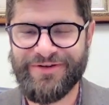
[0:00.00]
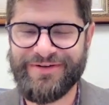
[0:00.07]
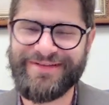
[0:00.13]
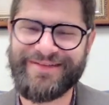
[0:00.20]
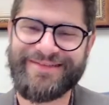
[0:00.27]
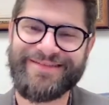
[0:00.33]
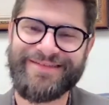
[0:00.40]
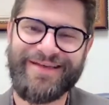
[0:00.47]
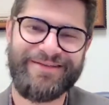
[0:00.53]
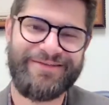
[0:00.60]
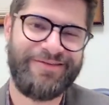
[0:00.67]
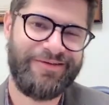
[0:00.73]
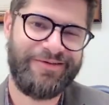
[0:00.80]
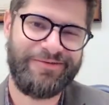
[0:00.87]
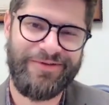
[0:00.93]
Or he doesn't say it's
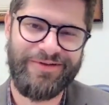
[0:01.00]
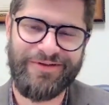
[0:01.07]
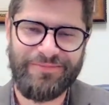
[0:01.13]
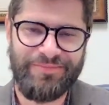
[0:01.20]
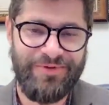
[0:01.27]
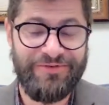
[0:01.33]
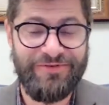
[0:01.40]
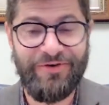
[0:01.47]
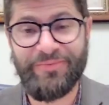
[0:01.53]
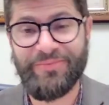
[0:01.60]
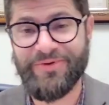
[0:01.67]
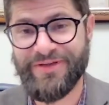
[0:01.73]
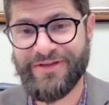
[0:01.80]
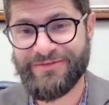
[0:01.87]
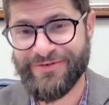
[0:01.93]
all equally, but it's all
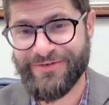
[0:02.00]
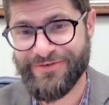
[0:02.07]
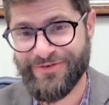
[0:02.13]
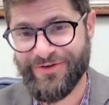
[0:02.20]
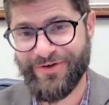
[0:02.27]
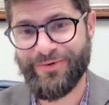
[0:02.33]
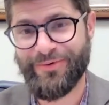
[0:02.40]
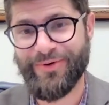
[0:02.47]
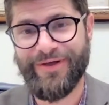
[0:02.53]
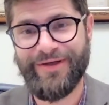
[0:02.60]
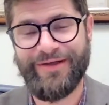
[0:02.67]
belief. There's no